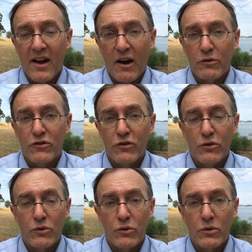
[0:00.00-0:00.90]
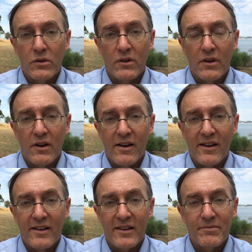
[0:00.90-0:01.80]
how to
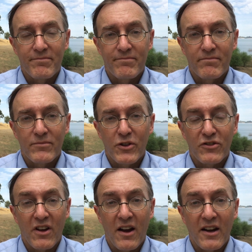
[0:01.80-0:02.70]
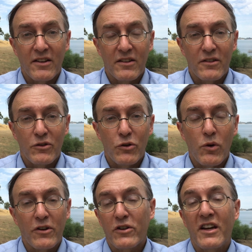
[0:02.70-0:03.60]
decide
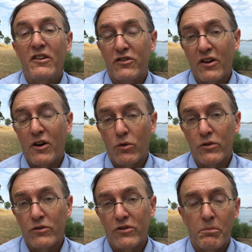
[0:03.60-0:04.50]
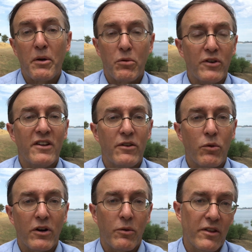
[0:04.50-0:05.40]
who are your key stakeholders, the people you need to
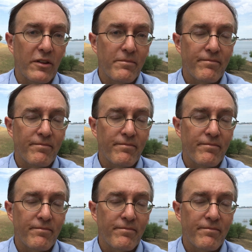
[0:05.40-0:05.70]
work with.